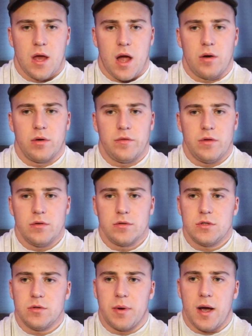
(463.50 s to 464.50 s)
I
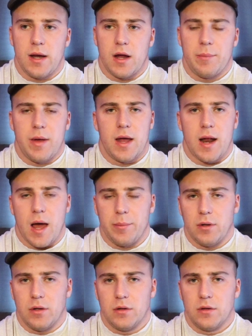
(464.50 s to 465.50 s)
refuse to bite a bad
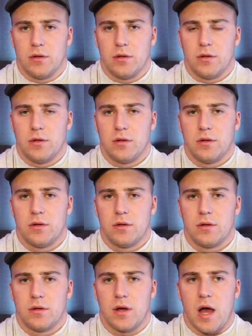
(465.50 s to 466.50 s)
apple.
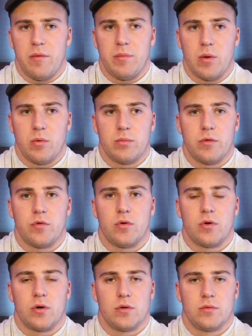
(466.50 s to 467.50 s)
I bit one
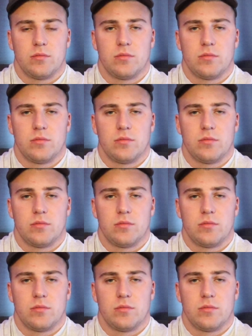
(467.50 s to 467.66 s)
before.